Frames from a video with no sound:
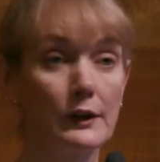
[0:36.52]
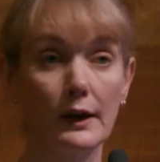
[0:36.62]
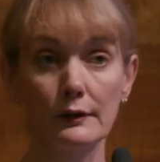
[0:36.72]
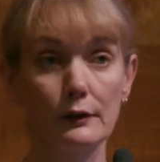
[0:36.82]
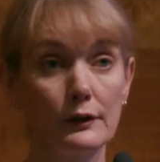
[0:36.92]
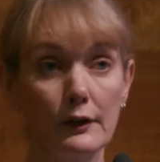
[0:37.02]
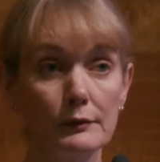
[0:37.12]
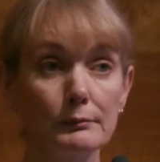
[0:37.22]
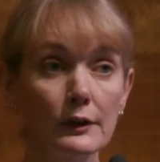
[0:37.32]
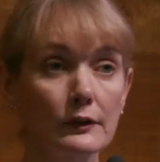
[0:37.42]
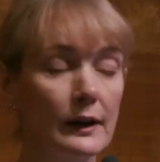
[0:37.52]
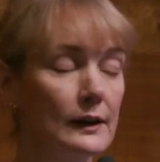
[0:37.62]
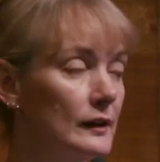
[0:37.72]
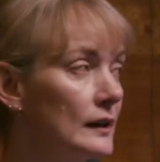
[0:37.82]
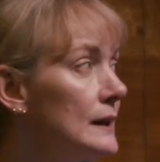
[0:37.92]
the diagnosis is much
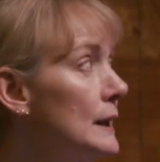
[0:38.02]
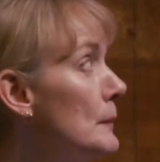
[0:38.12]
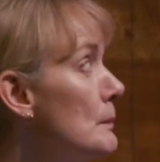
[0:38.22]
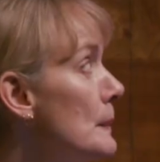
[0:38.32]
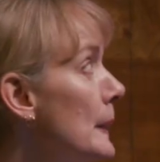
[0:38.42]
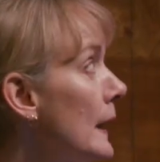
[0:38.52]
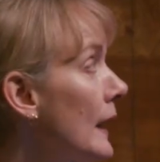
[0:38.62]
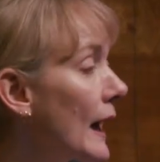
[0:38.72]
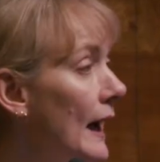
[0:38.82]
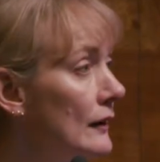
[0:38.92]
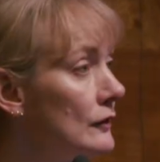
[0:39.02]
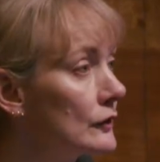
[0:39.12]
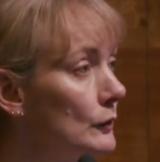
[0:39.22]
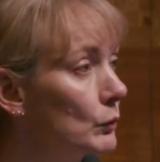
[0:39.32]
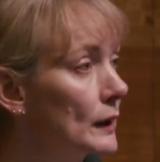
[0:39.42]
later.
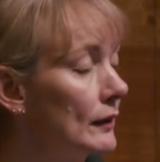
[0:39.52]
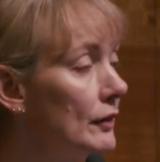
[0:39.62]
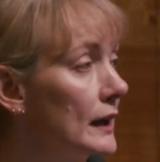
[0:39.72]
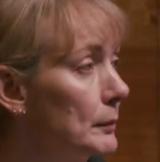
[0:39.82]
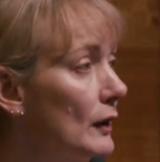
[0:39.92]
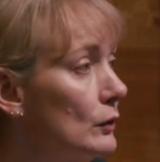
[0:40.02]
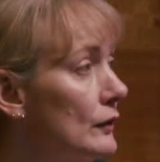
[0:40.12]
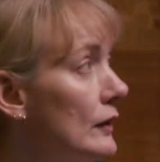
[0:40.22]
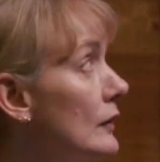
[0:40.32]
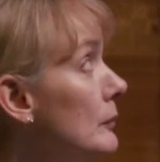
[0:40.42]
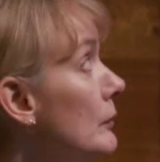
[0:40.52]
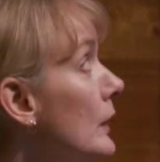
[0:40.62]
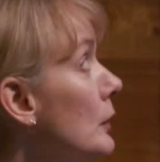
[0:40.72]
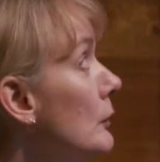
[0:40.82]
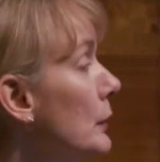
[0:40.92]
And we can think about autism